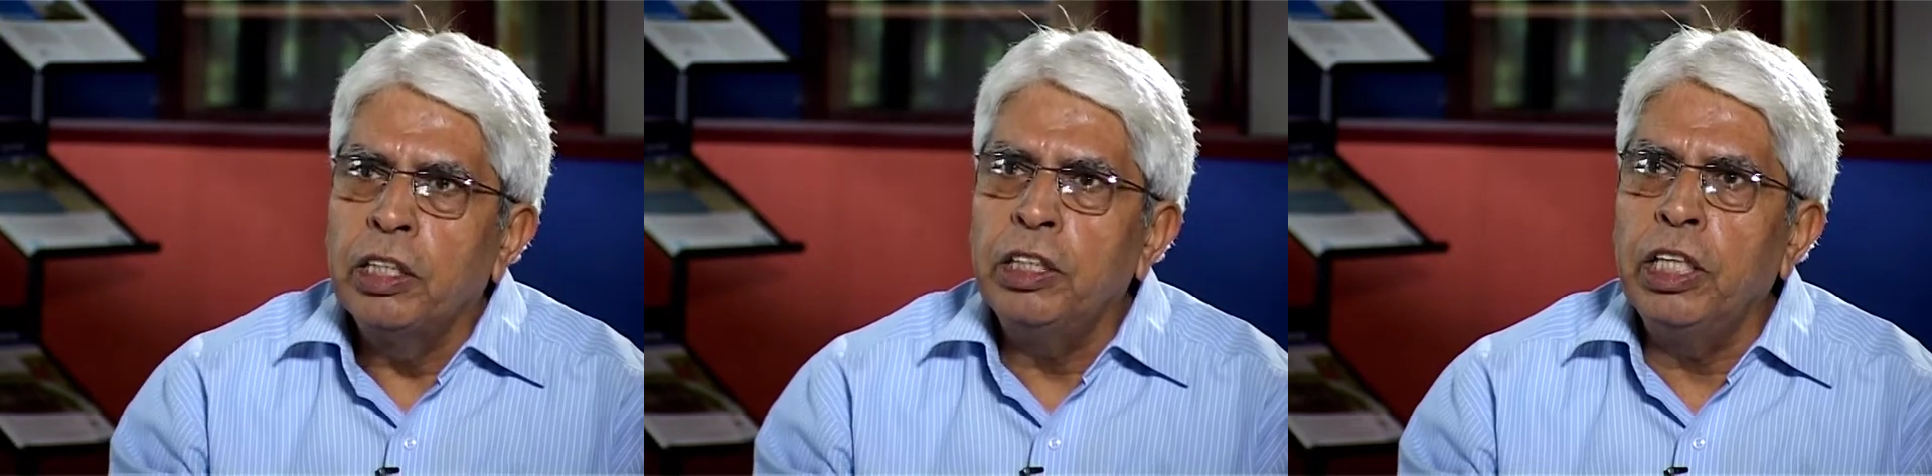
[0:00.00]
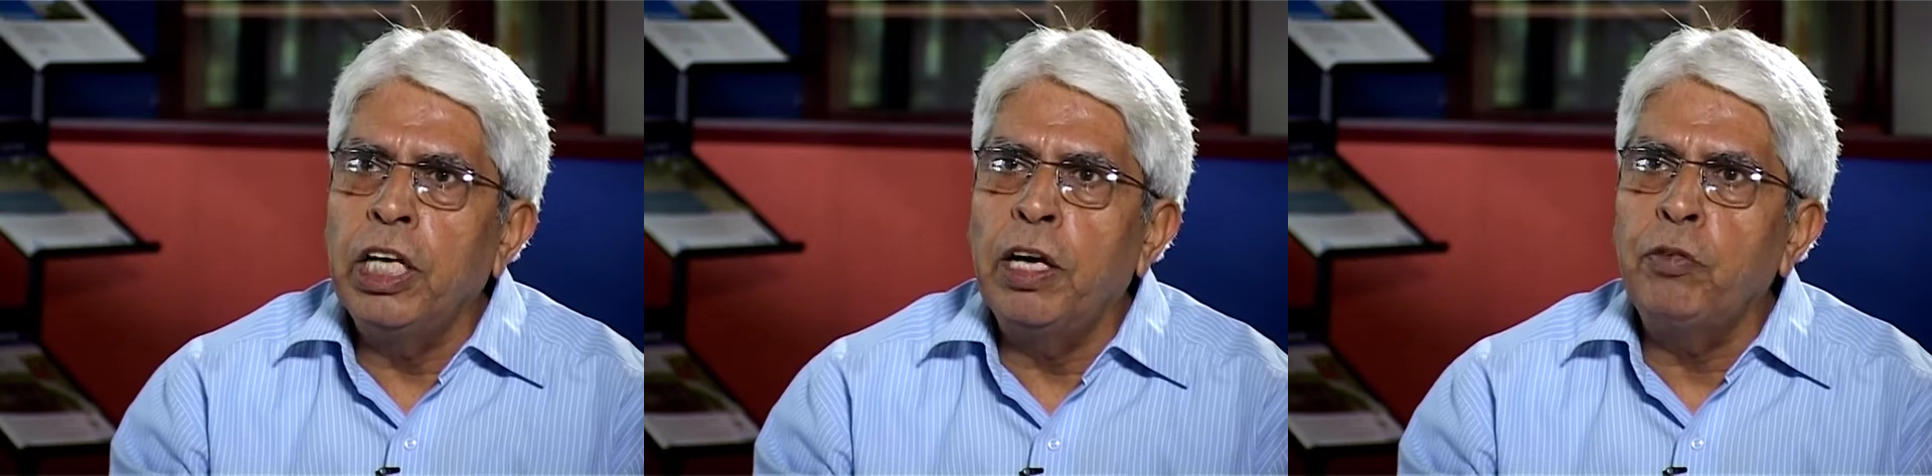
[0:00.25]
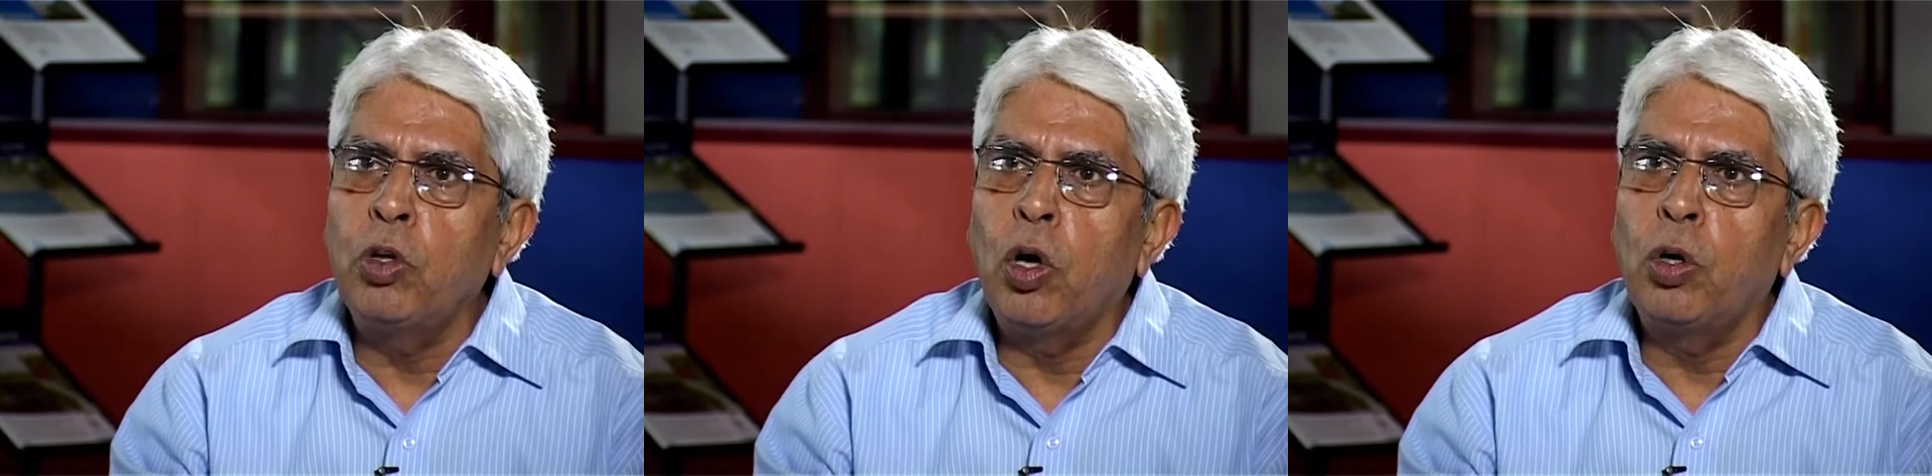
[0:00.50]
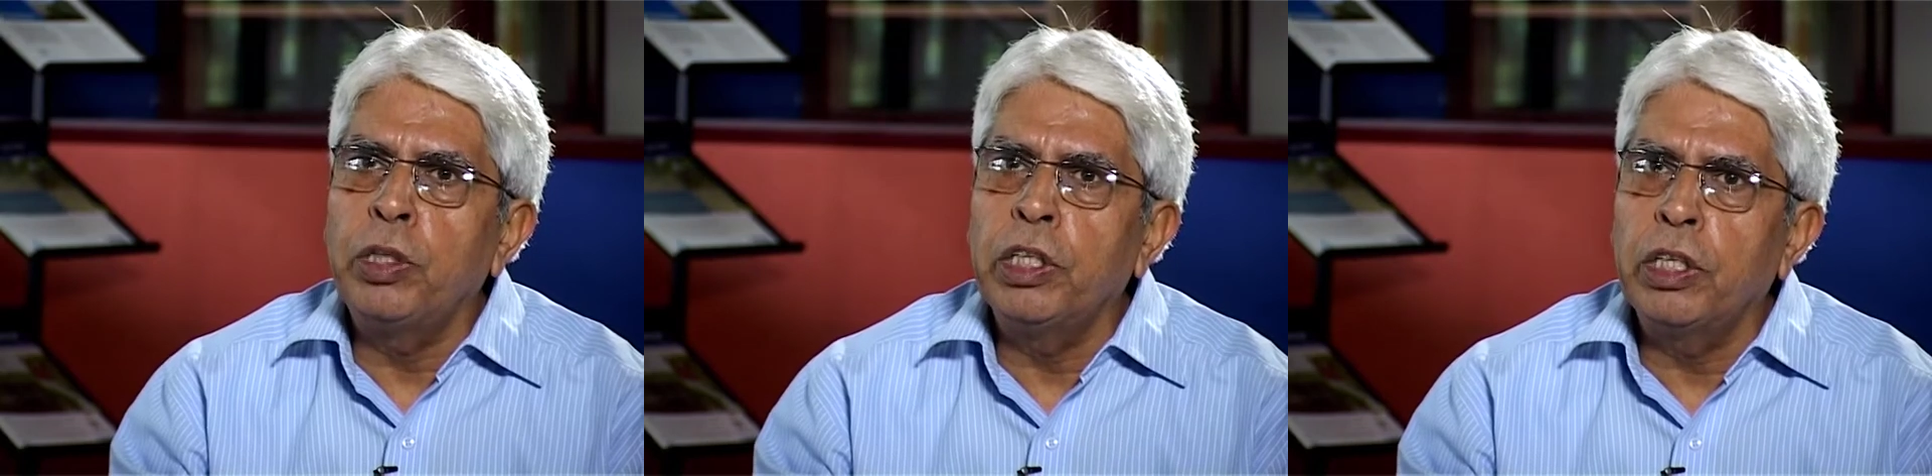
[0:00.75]
they have
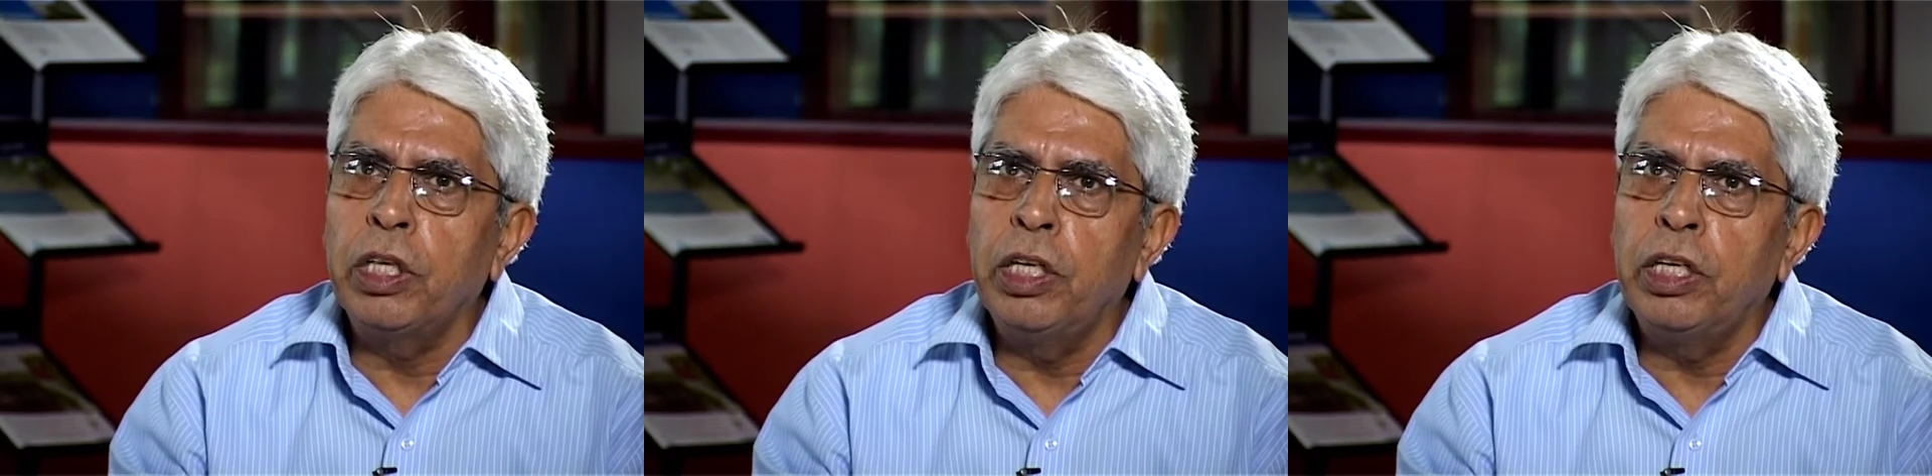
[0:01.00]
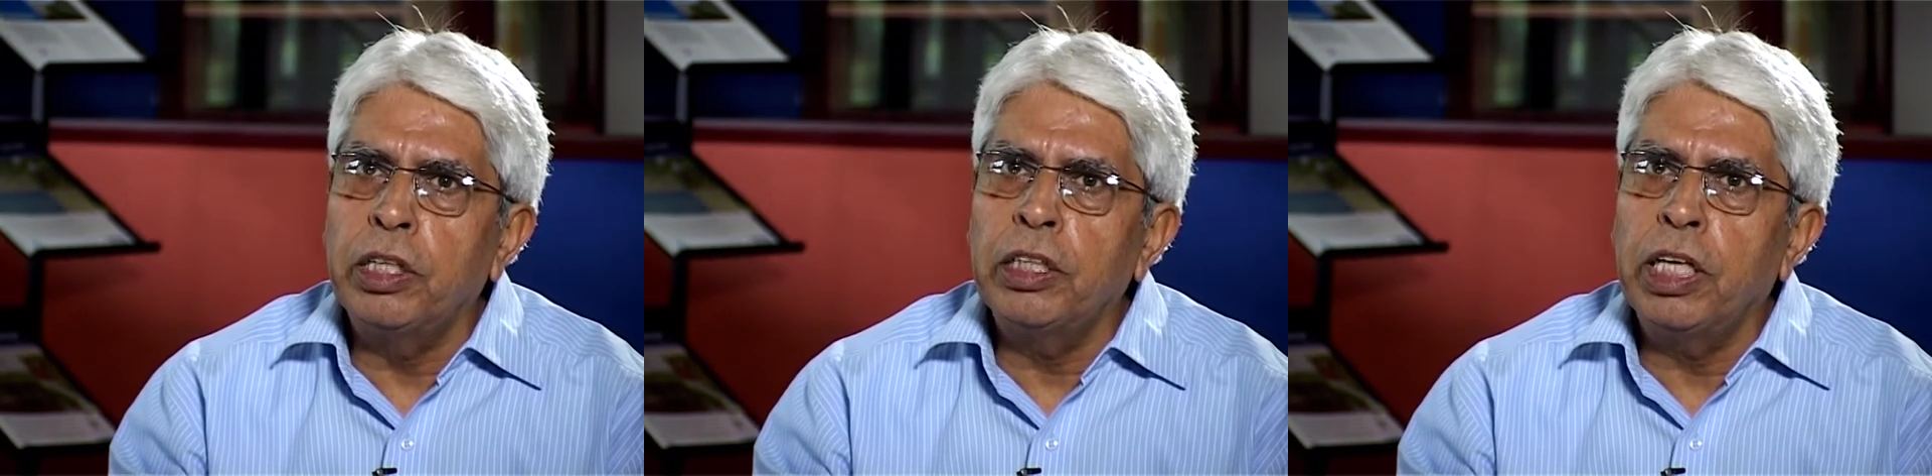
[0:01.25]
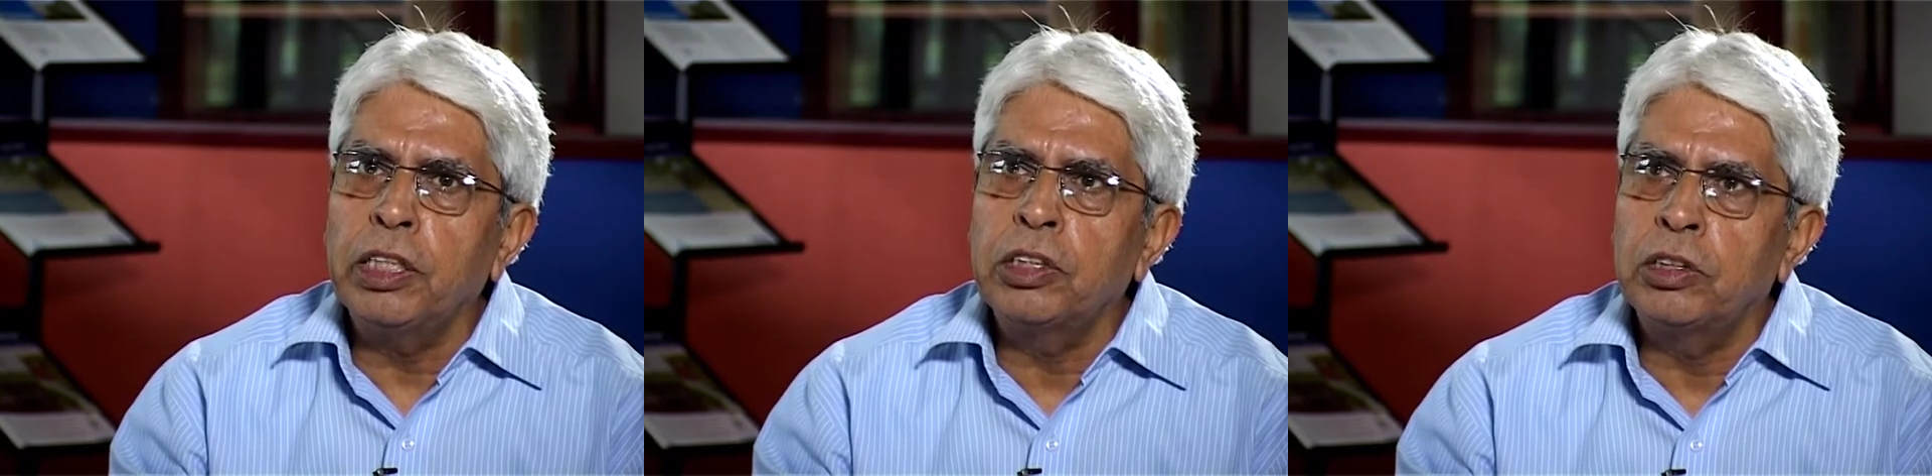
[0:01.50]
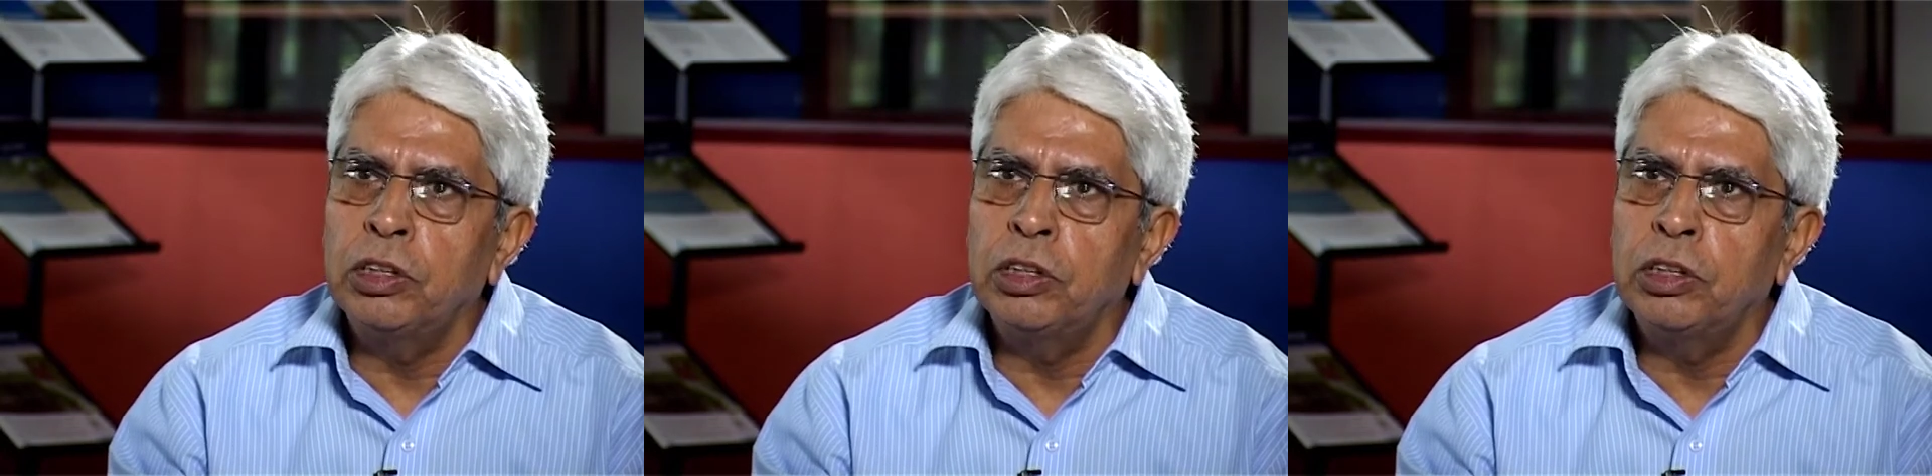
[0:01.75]
now declared that